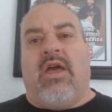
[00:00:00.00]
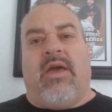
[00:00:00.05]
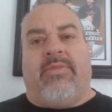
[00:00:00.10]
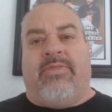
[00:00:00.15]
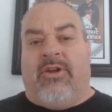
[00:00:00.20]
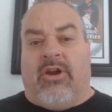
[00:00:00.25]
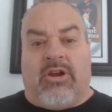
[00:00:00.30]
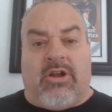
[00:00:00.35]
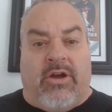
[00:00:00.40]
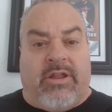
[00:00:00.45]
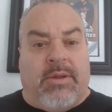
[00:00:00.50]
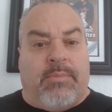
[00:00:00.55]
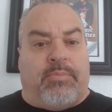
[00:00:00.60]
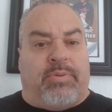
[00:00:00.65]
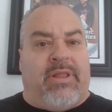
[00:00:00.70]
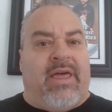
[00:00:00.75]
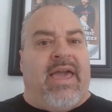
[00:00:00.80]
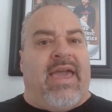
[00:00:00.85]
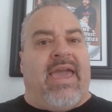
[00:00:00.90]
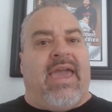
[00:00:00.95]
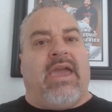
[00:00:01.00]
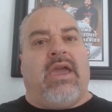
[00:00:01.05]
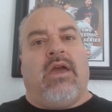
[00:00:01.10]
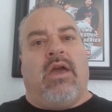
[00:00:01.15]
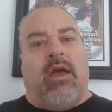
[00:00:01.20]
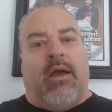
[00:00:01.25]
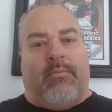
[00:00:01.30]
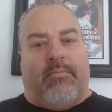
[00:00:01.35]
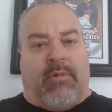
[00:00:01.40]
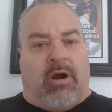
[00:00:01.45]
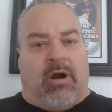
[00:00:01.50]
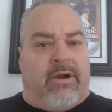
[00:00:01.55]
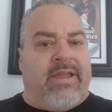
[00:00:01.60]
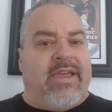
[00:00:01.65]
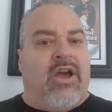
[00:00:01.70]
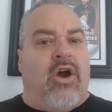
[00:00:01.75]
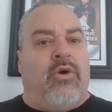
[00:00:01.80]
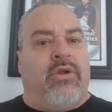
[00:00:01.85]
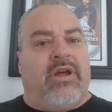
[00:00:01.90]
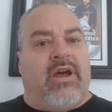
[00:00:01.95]
They're going to play
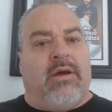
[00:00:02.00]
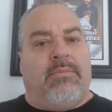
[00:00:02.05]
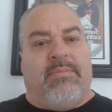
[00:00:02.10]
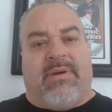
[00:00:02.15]
Mariota